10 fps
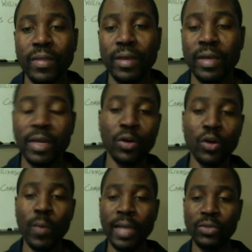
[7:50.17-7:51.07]
they're going
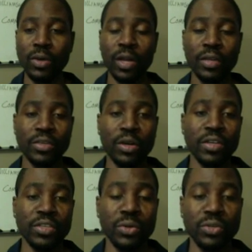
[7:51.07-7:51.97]
to go back to all these
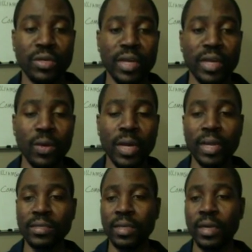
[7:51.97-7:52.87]
other social networks,
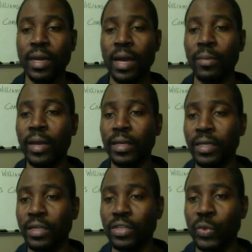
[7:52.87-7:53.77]
like I said,
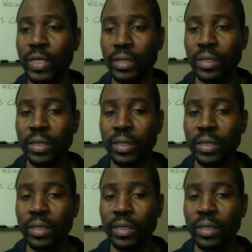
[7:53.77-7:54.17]
LinkedIn, Twitter,